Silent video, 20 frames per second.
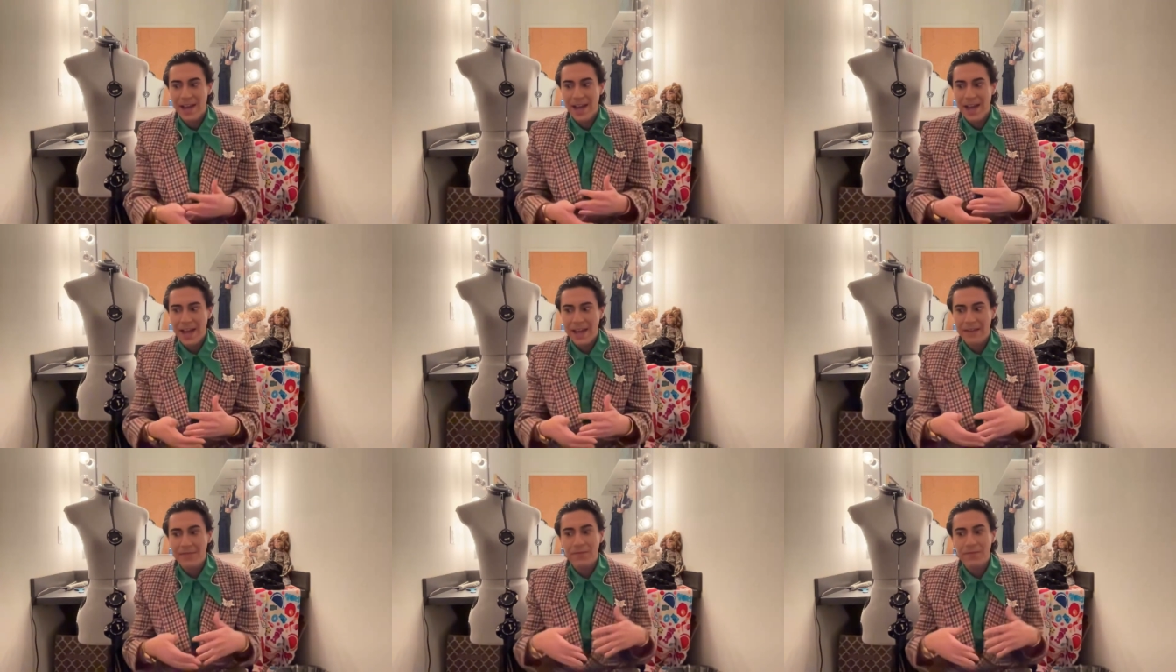
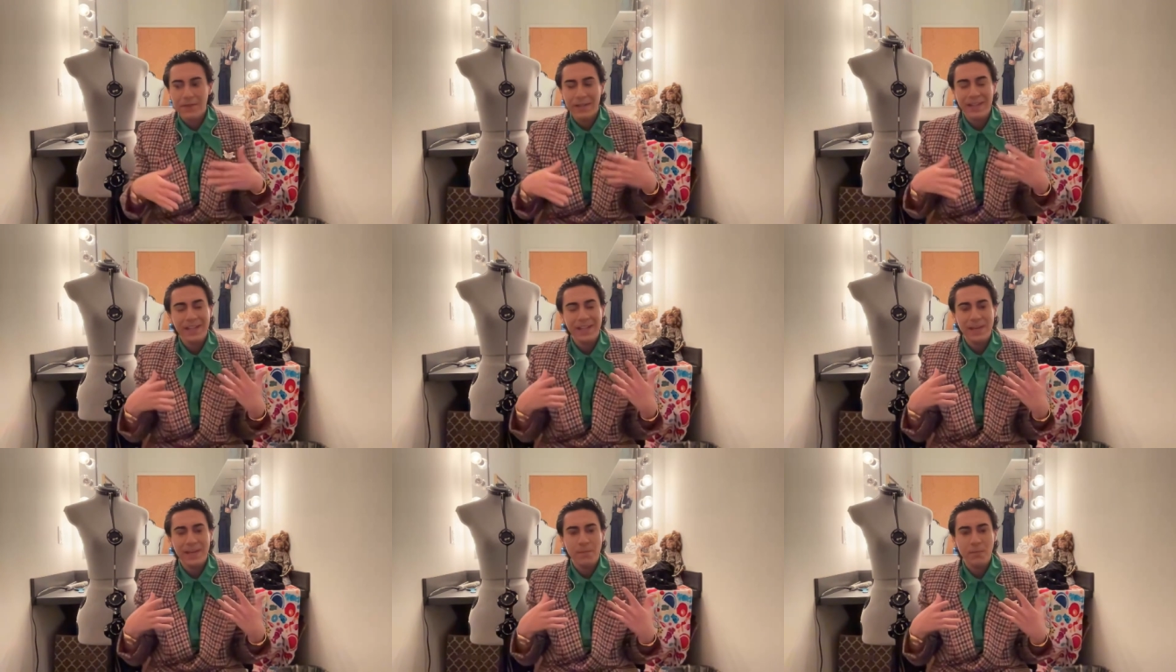i can
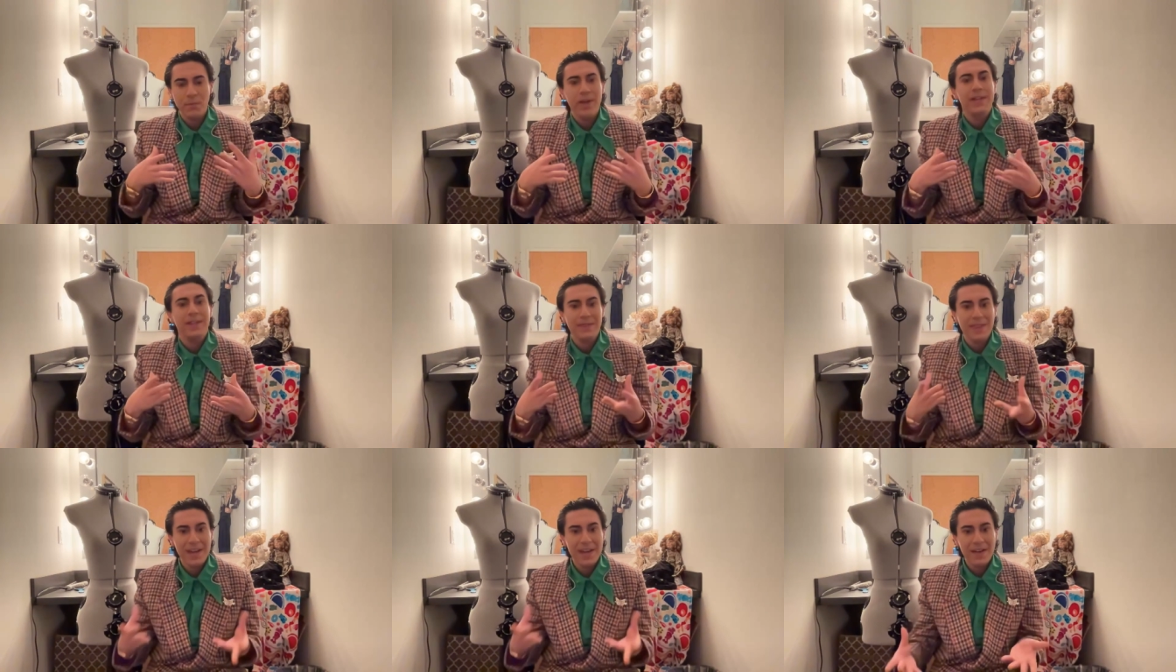really
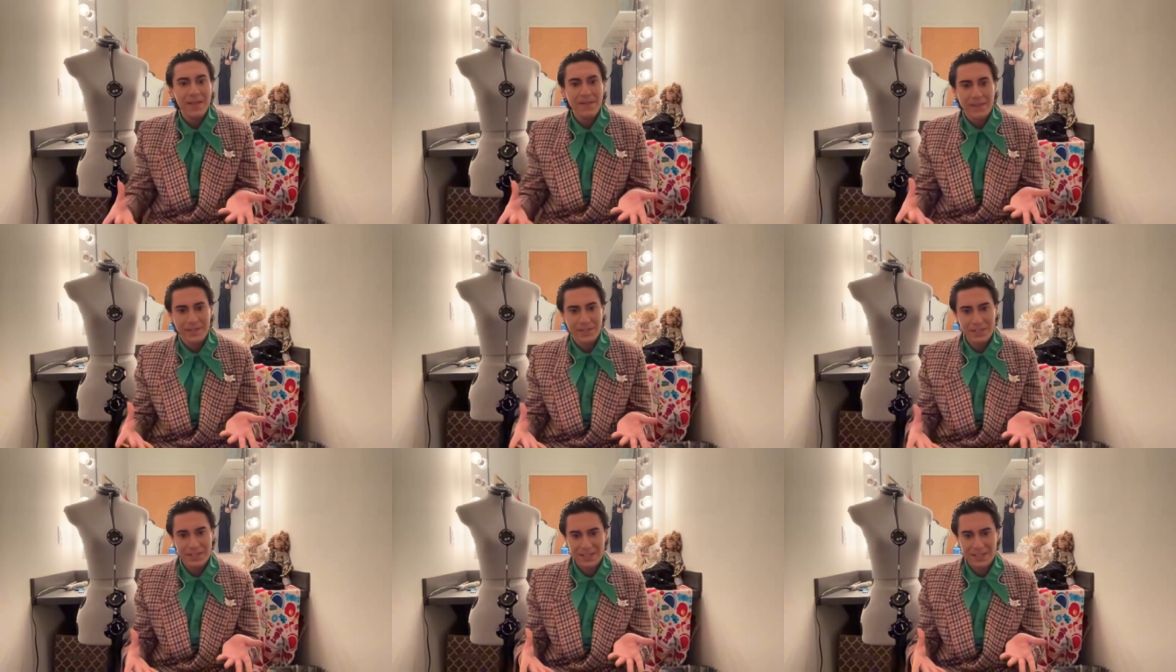bring their
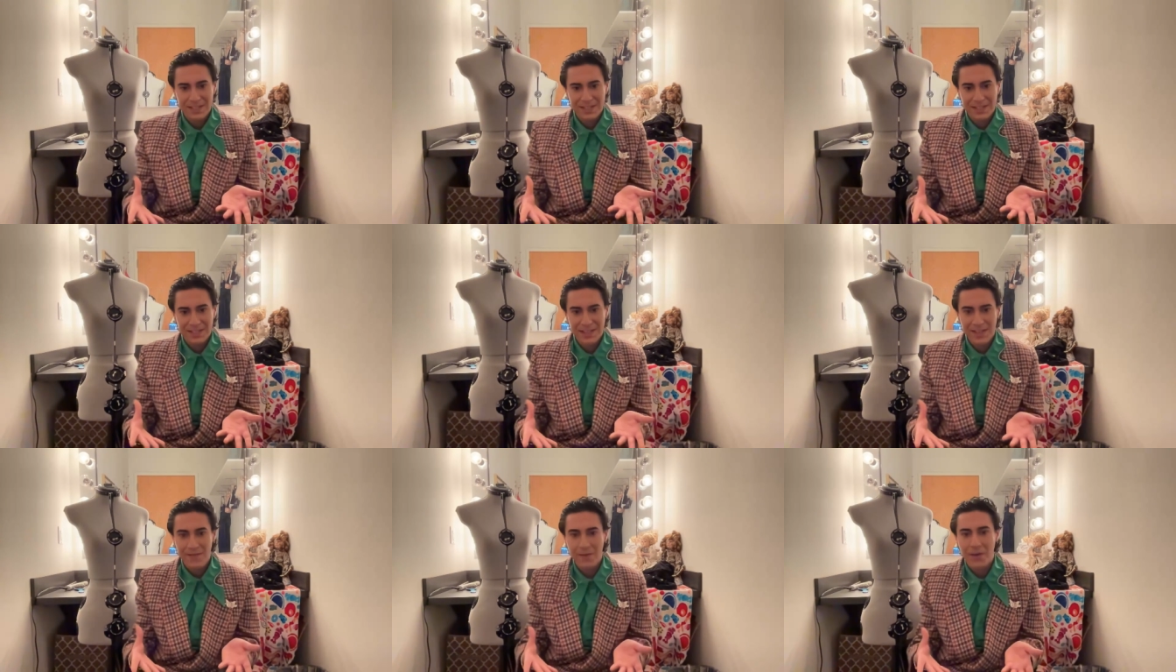visions to
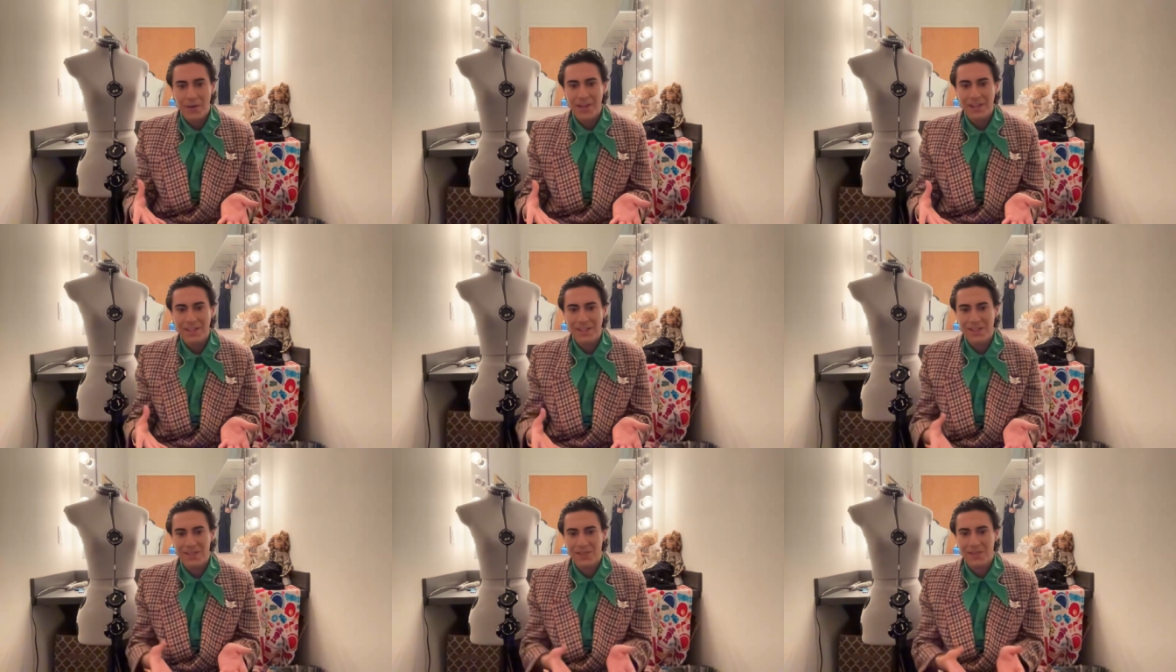life
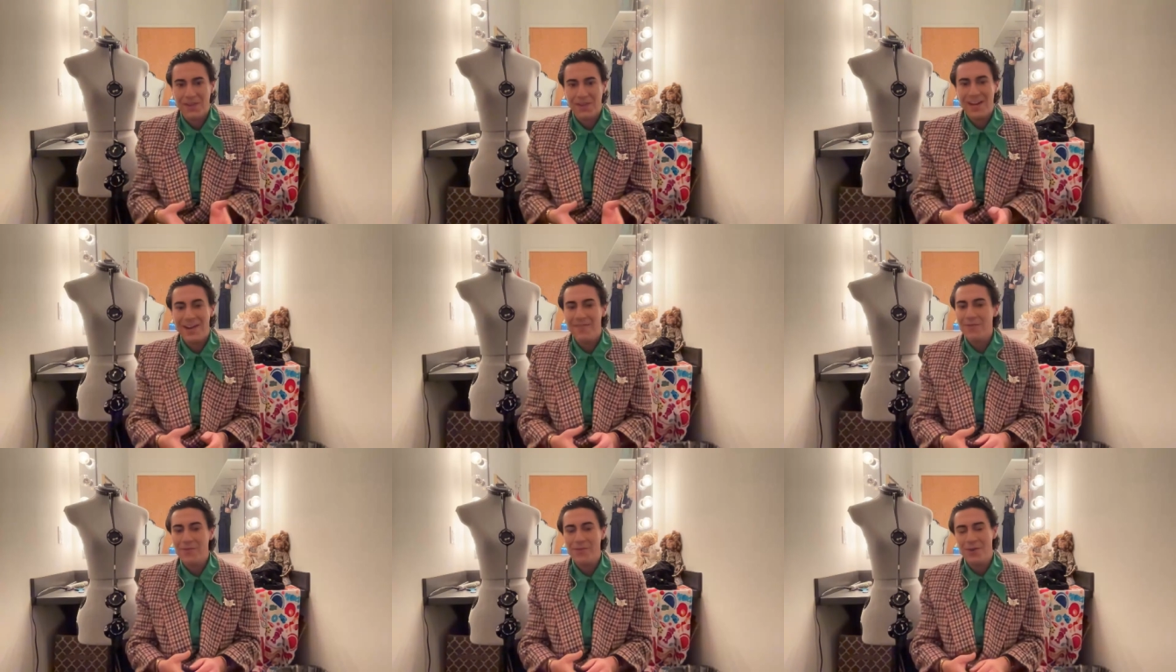also so i
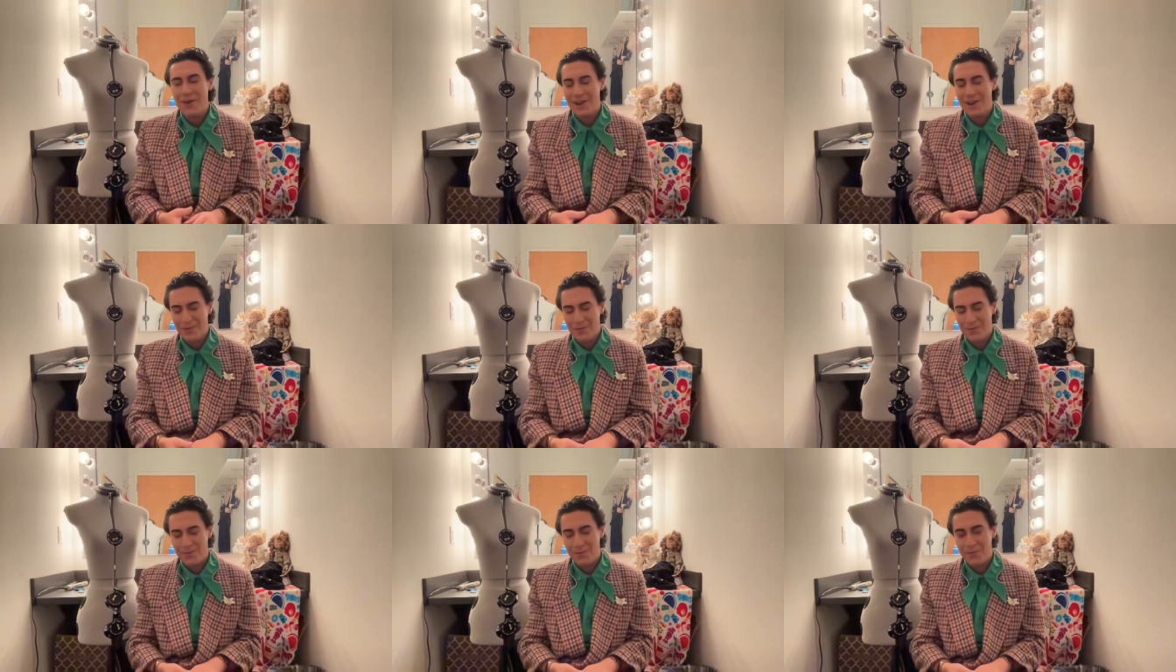never thought i
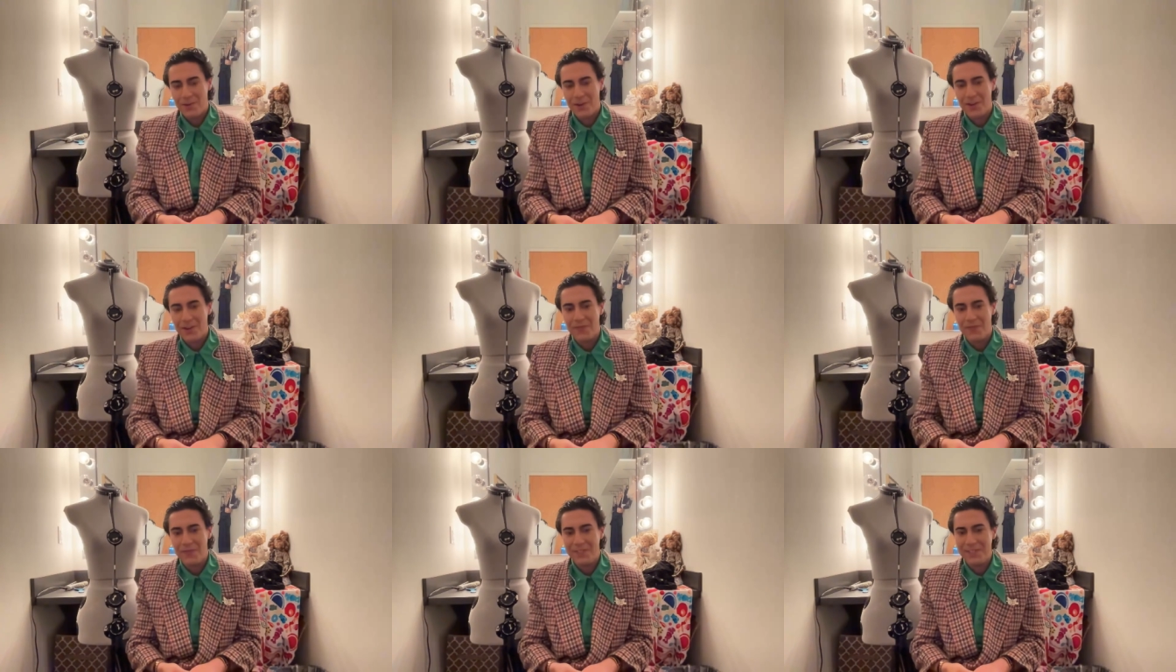would be
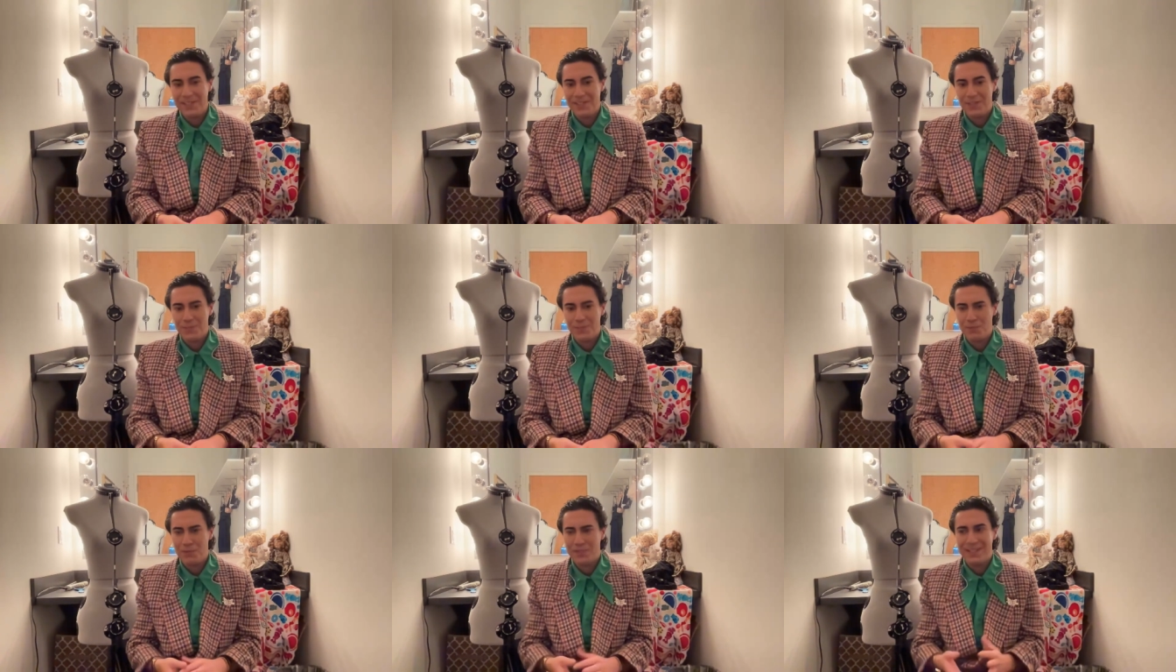working with
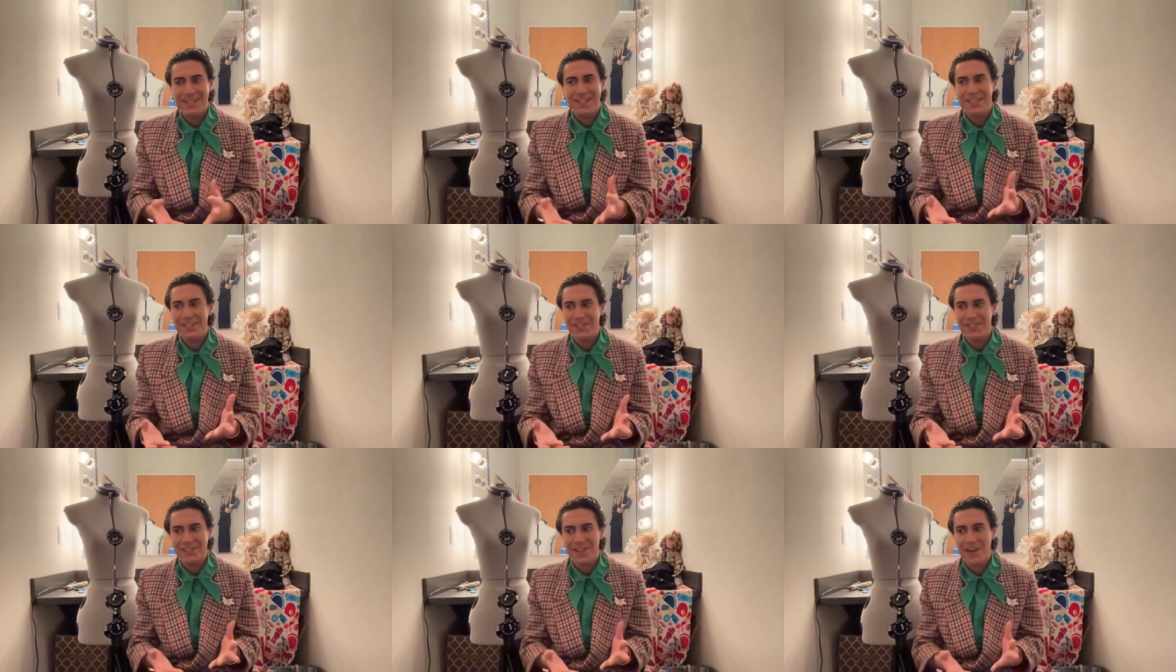such
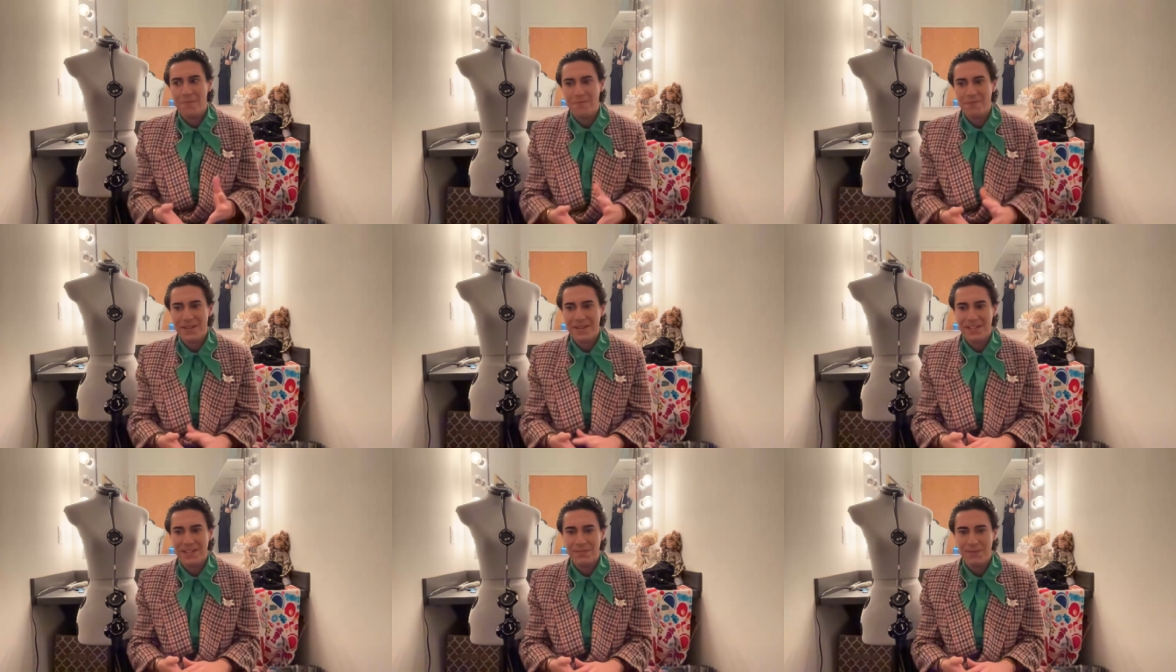prestigious
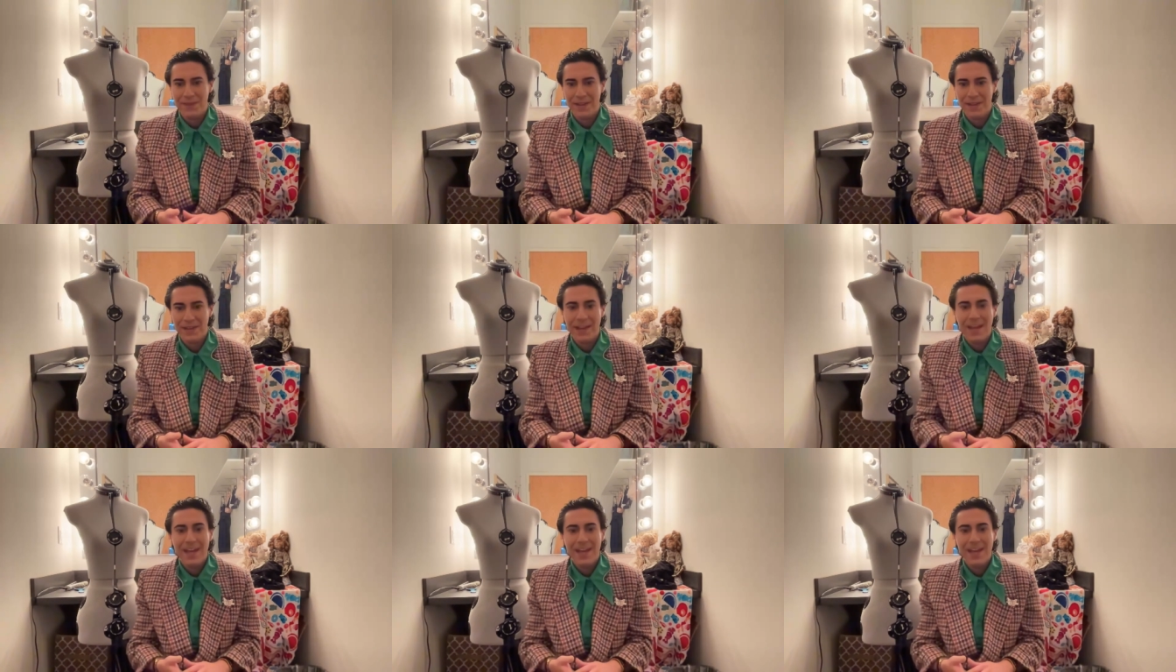companies but